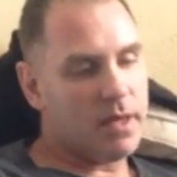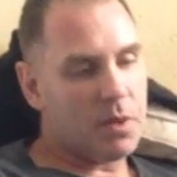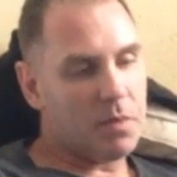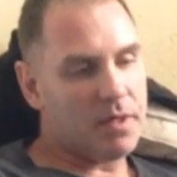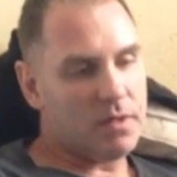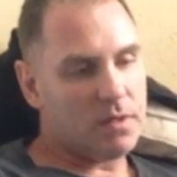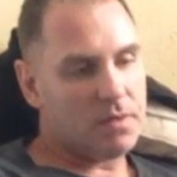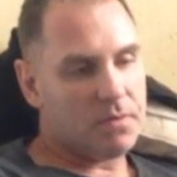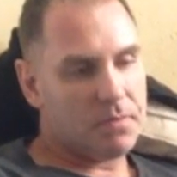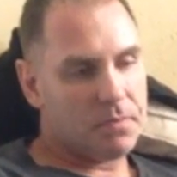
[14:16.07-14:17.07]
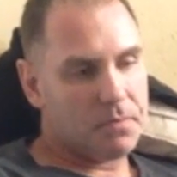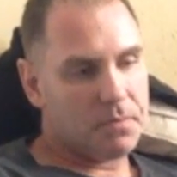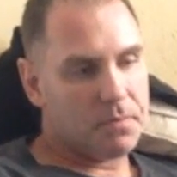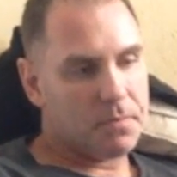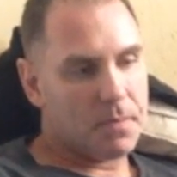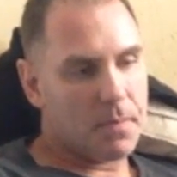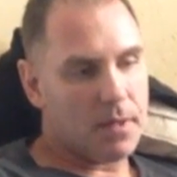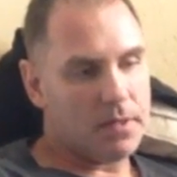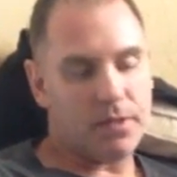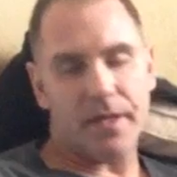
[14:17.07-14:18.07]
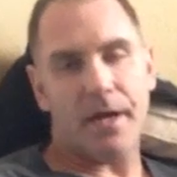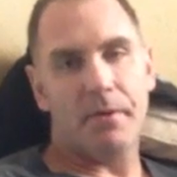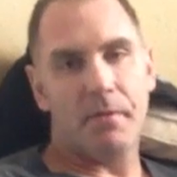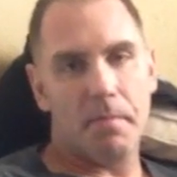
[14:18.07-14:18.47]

ailments until now.